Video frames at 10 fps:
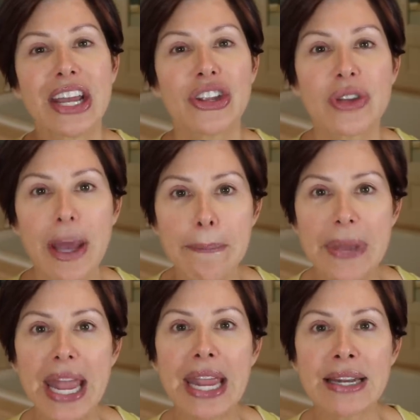You get
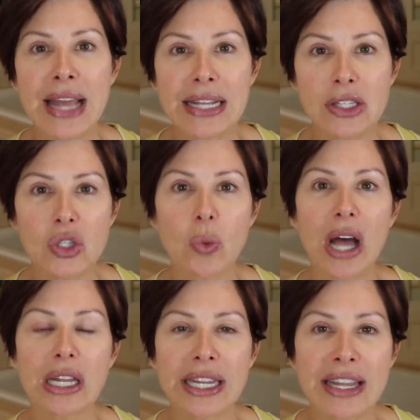pain and
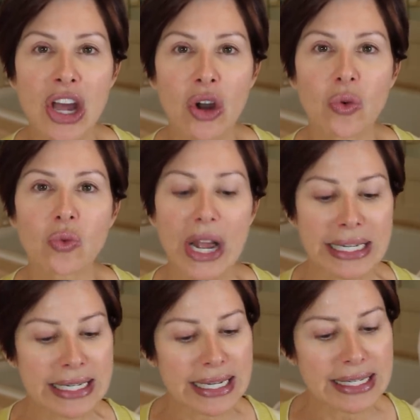swelling
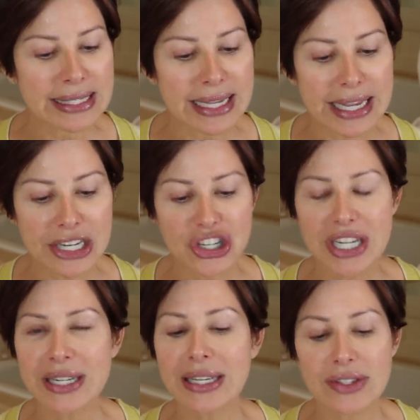redness,
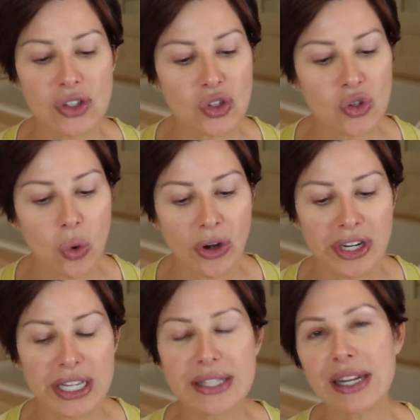itchiness,
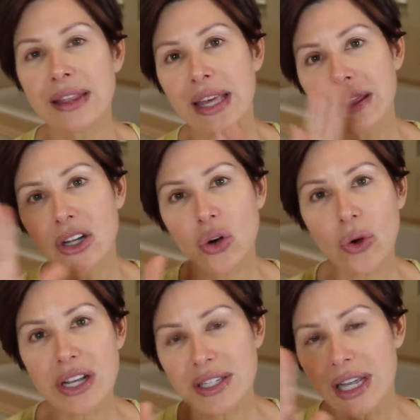soreness, and then the
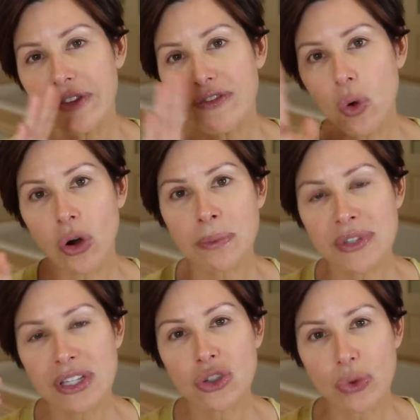crust that
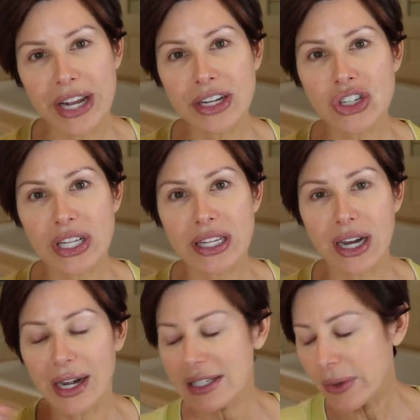forms and drainage in the
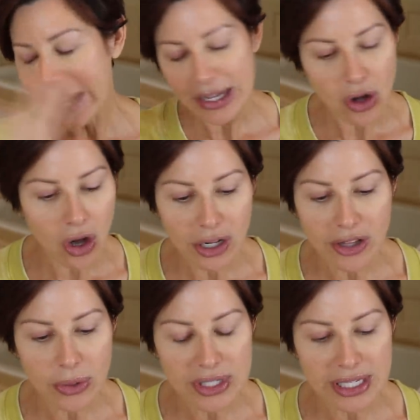eye. So I had all of
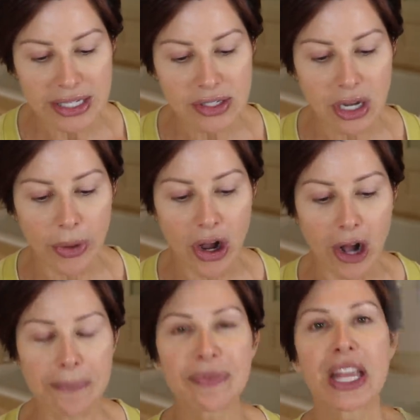those things going
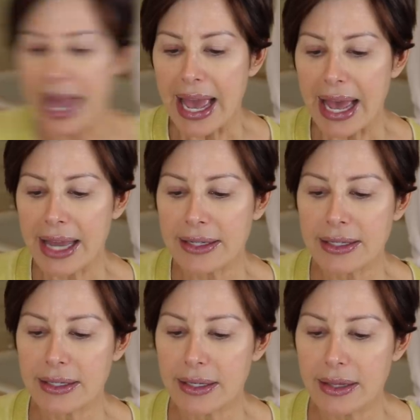on.
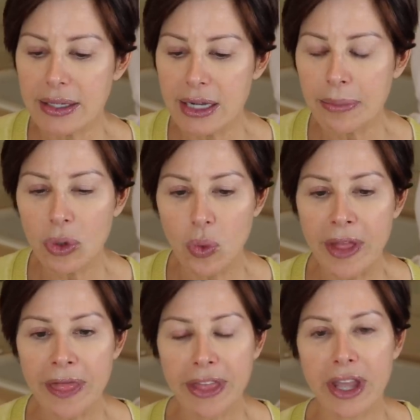And the number
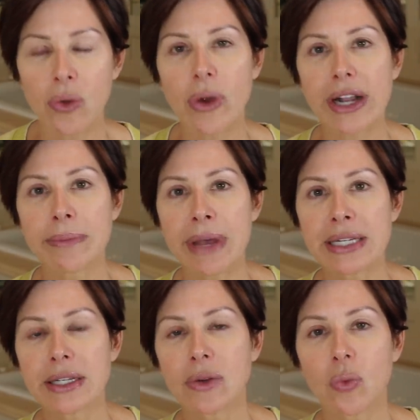one thing
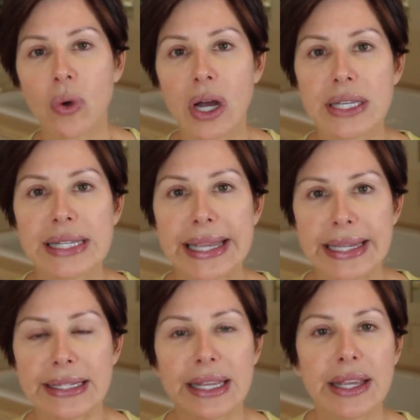recommended was
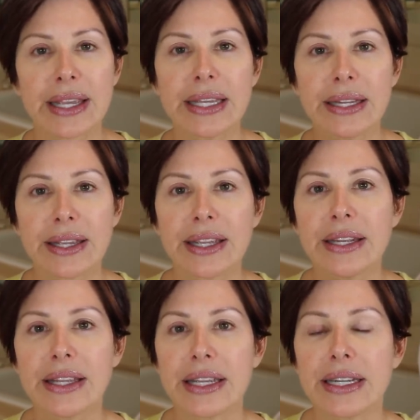heat, heat,
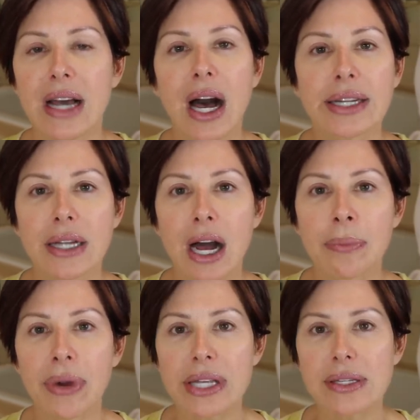heat, heat, hot
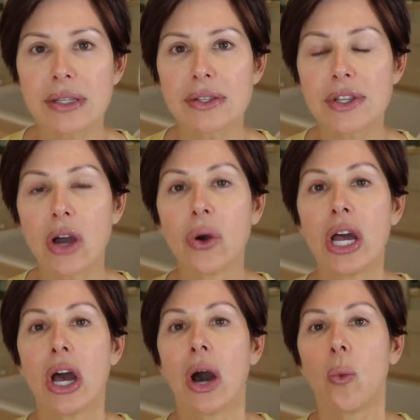compresses. So
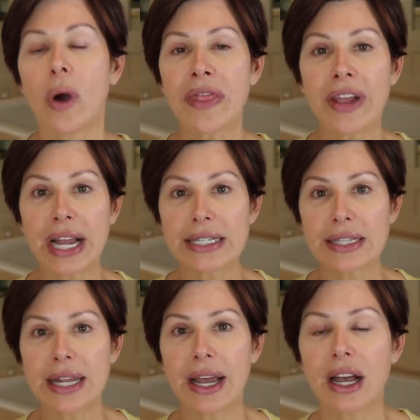one thing I
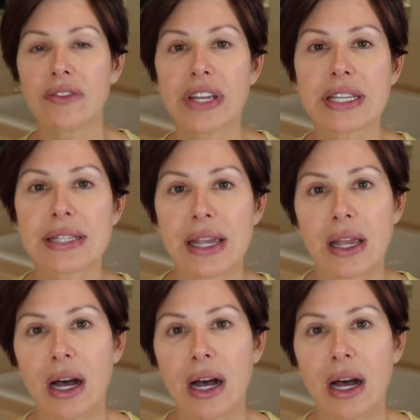did have is a